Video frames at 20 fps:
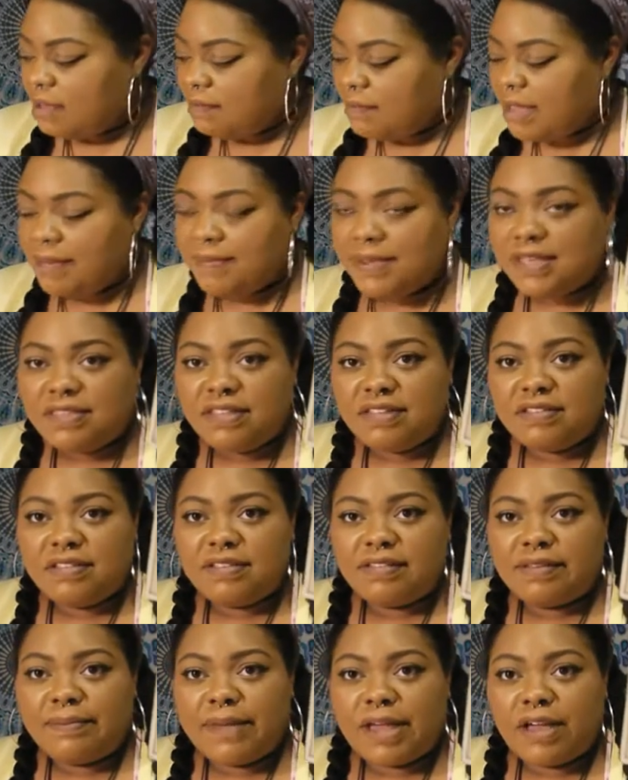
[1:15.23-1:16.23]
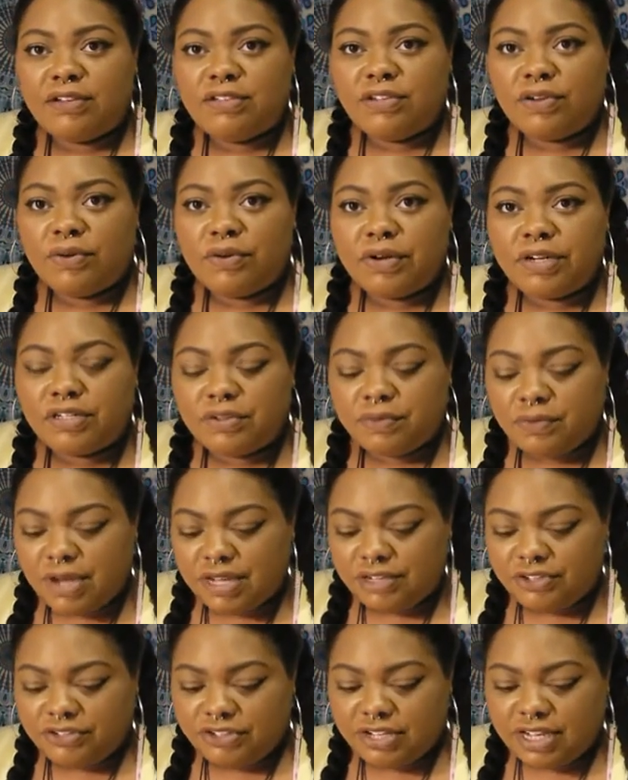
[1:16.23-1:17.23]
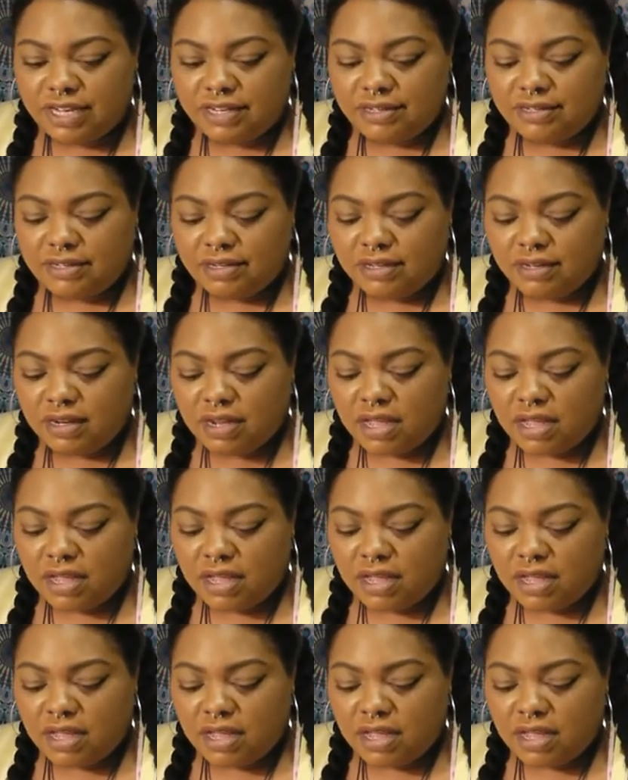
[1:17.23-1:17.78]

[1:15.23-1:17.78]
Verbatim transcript: Maybe this is about your direction.